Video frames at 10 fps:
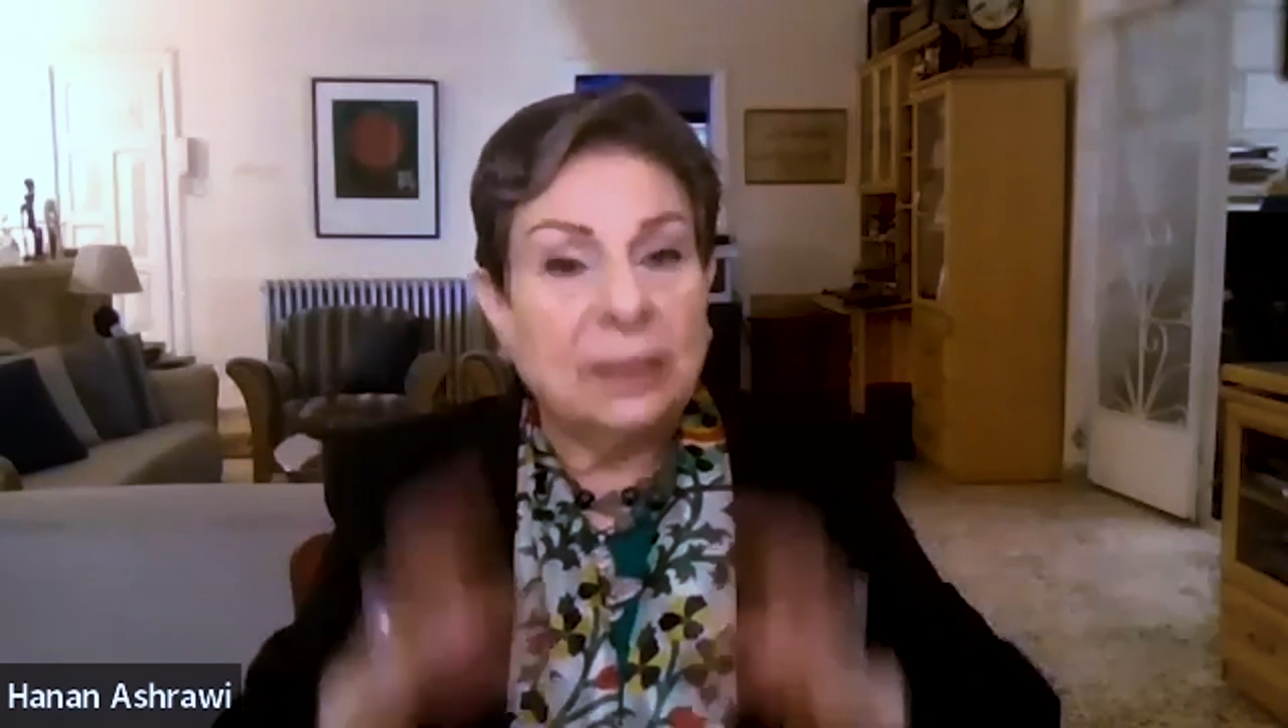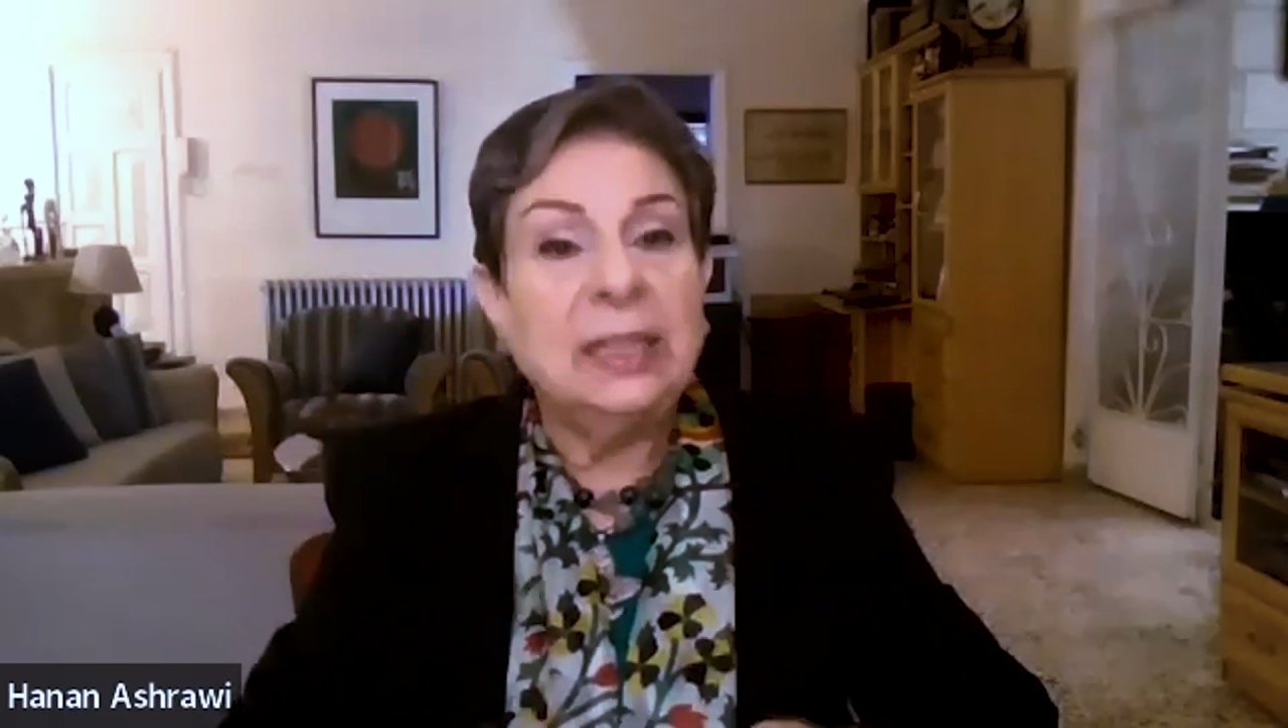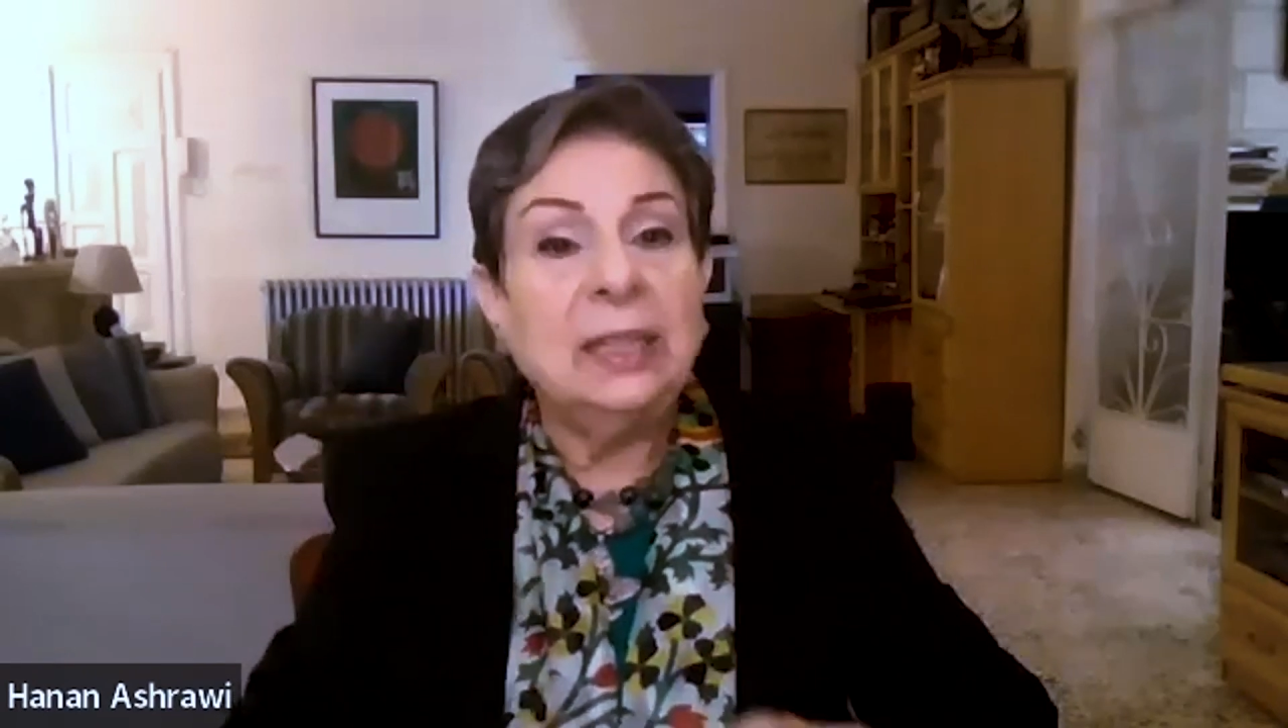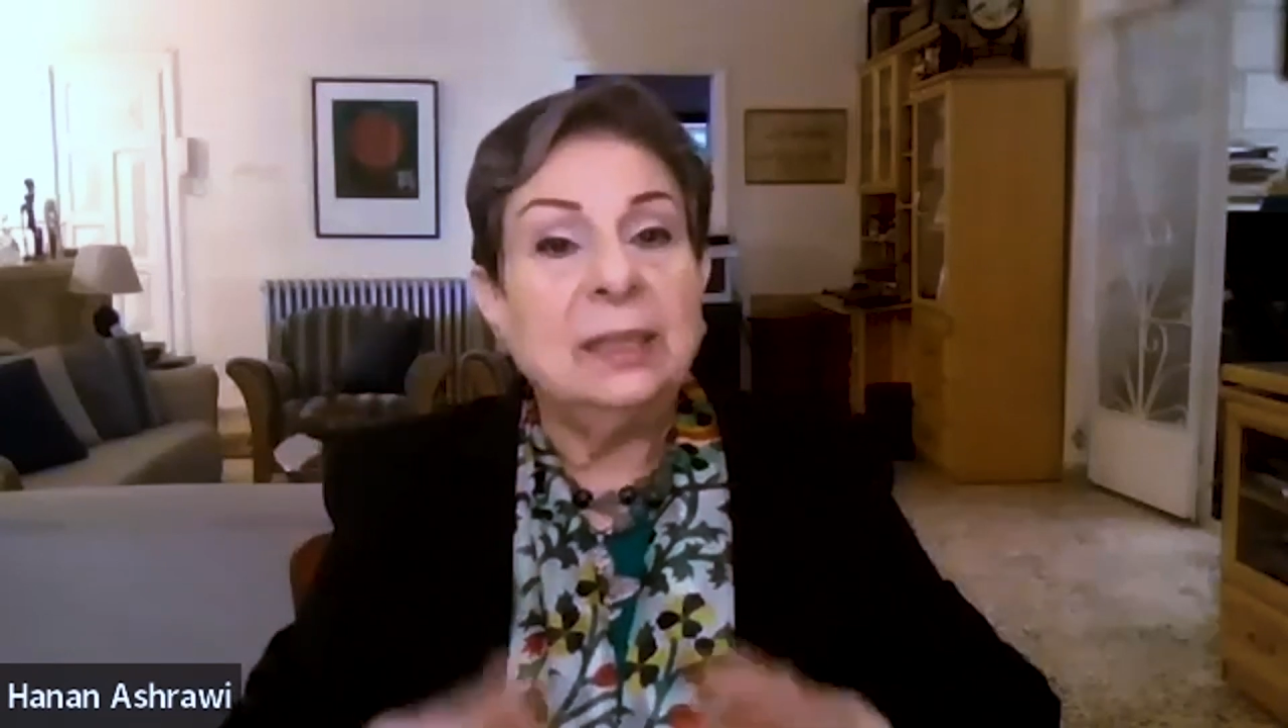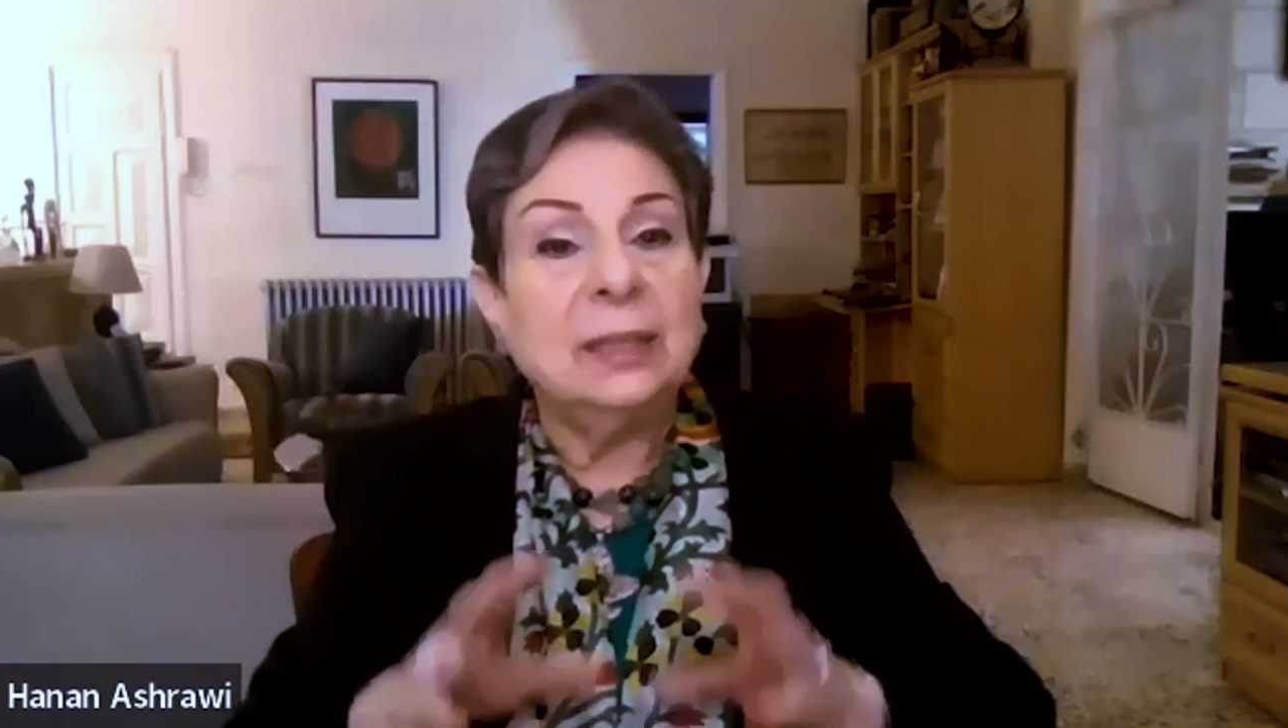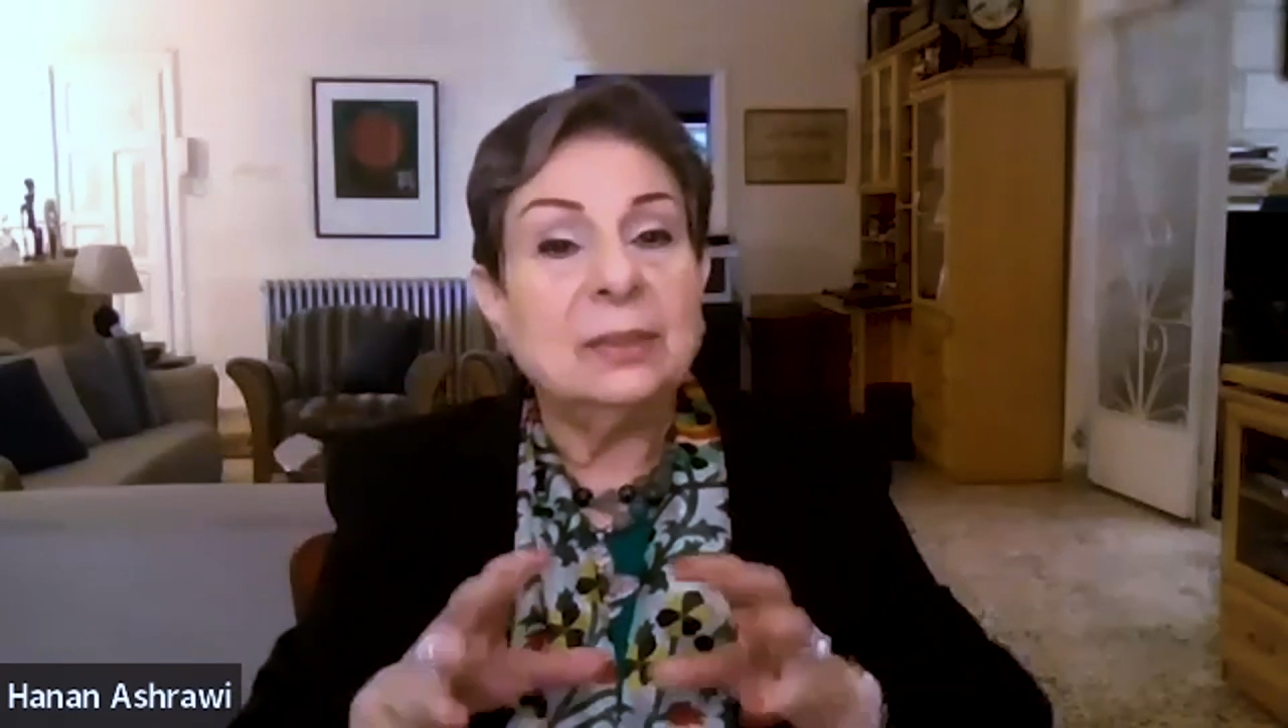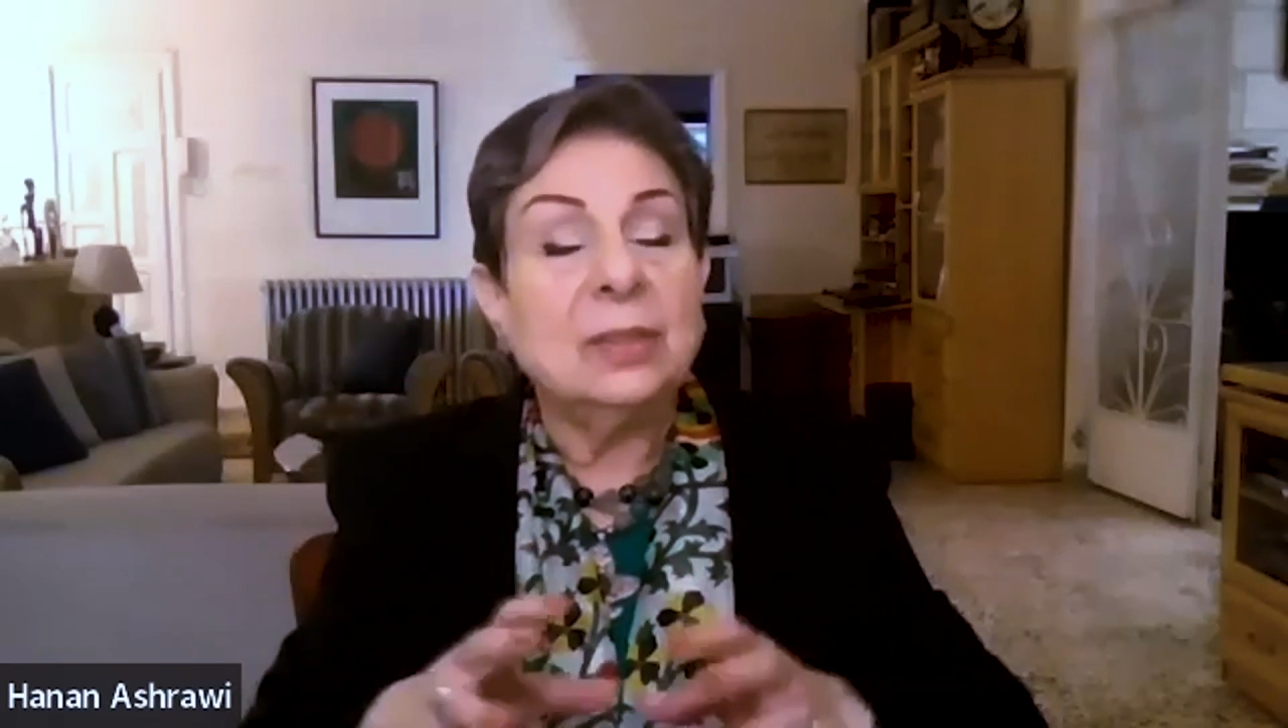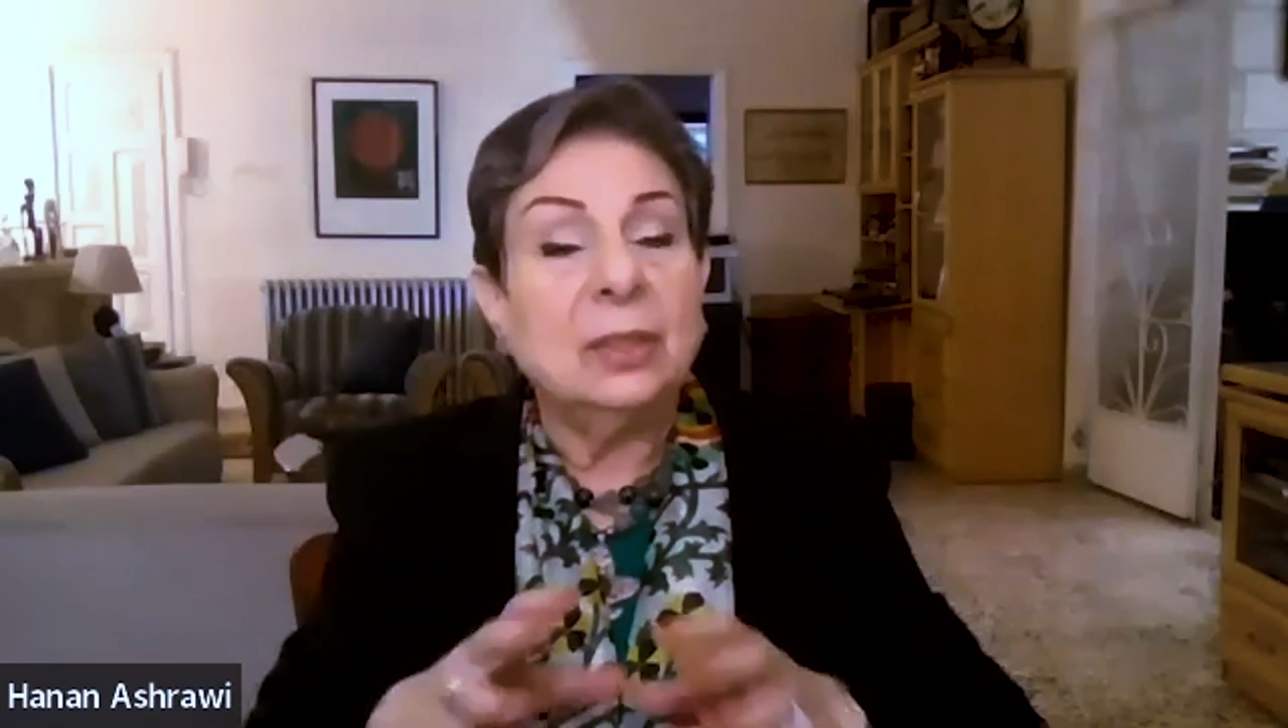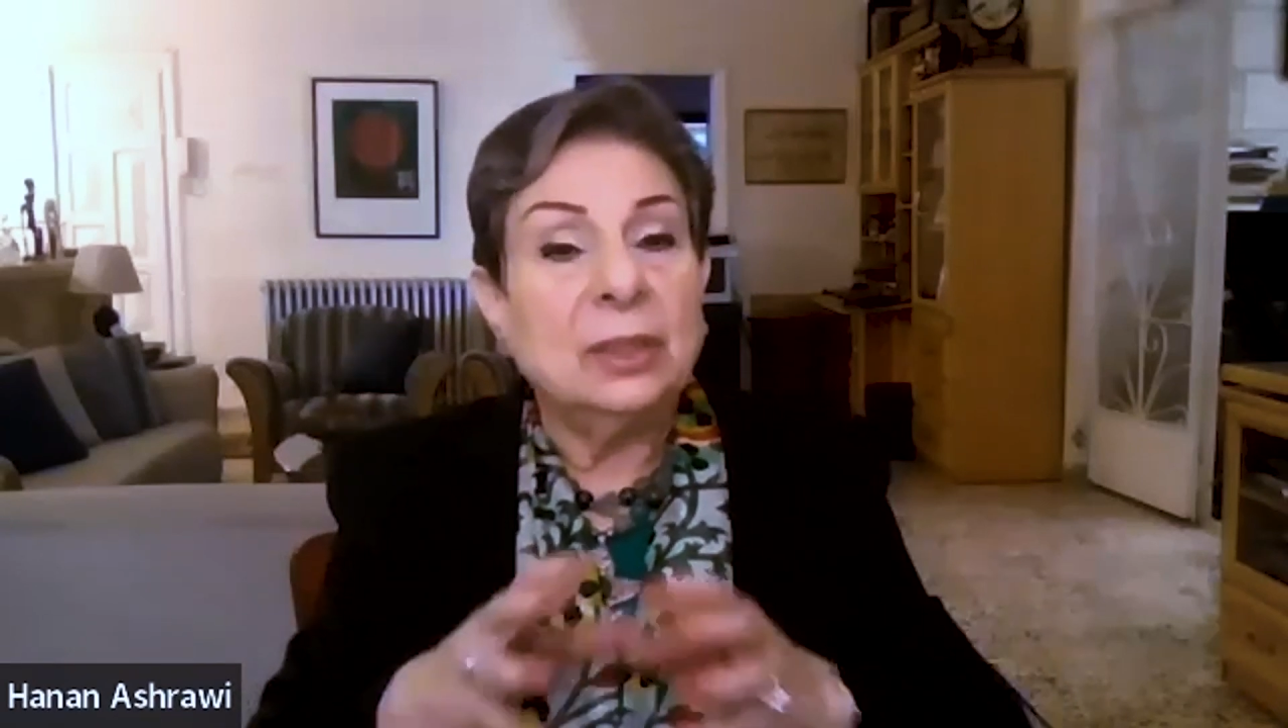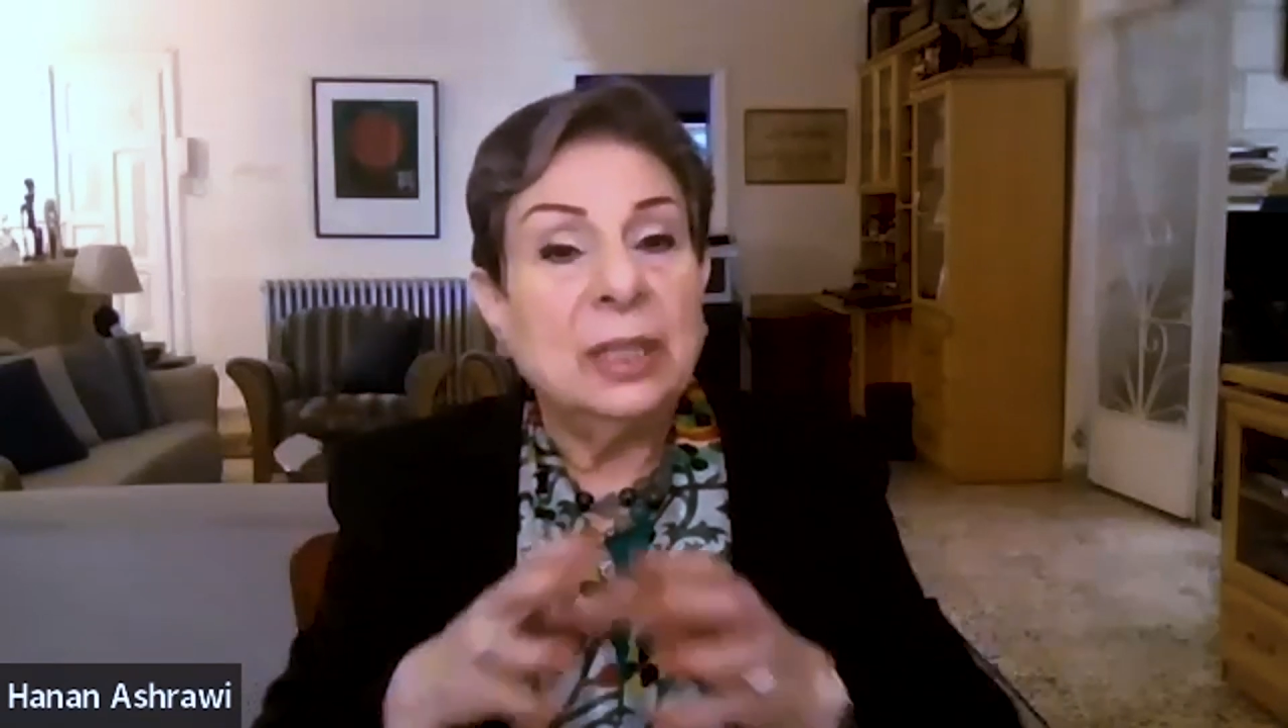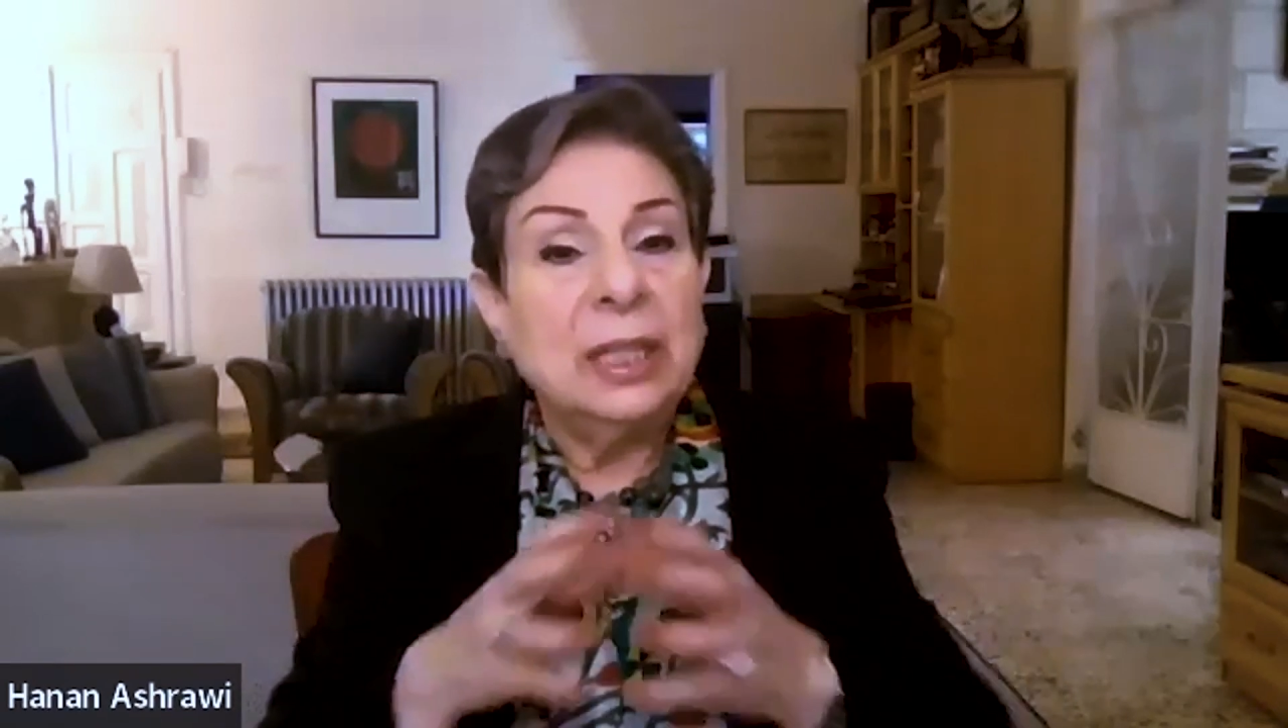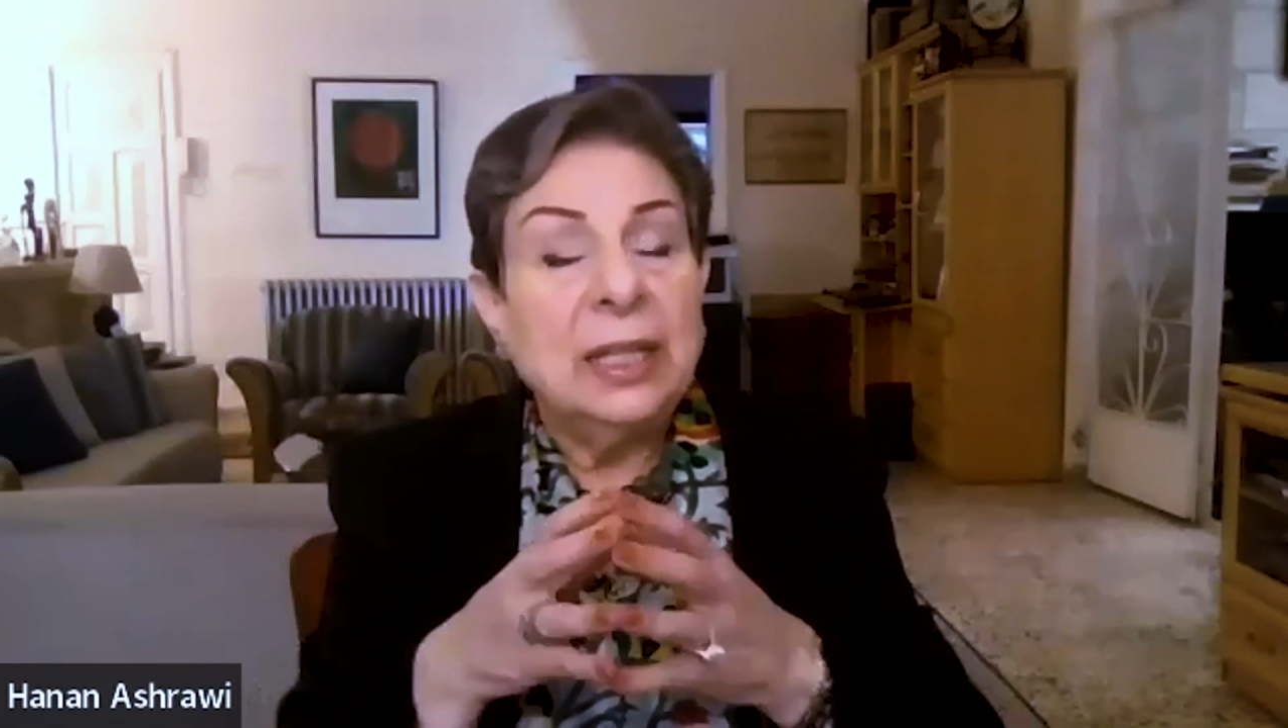kill and so on,